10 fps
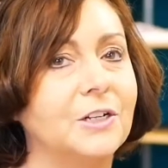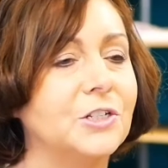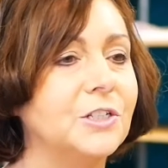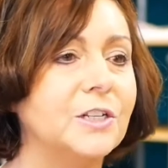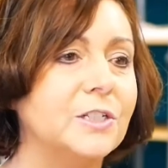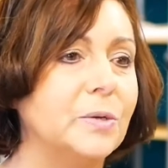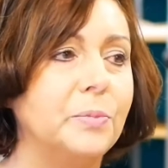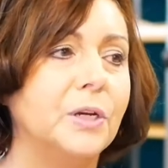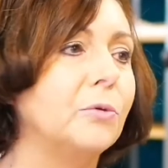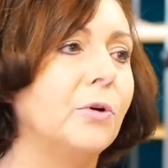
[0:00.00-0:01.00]
think it's a
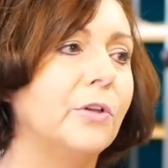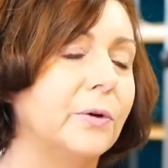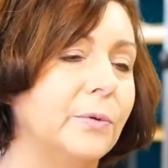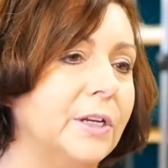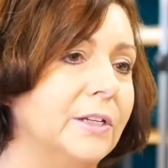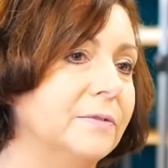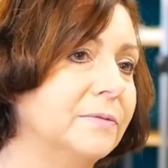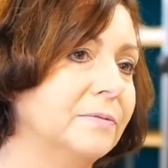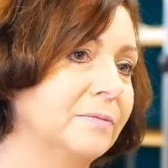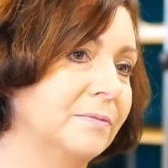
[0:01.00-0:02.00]
big role that we
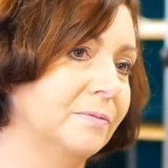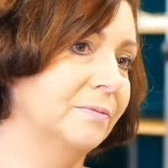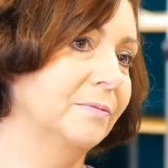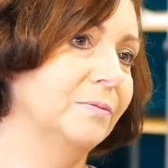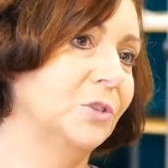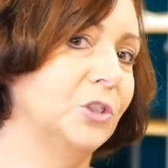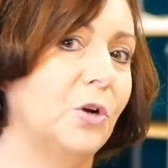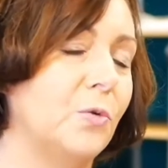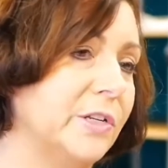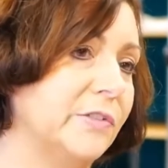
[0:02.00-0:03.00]
should
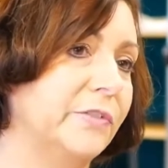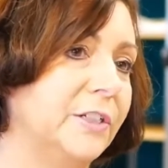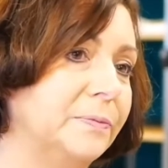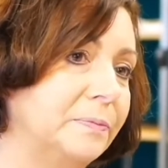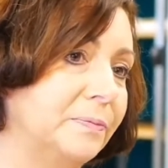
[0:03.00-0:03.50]
always fill.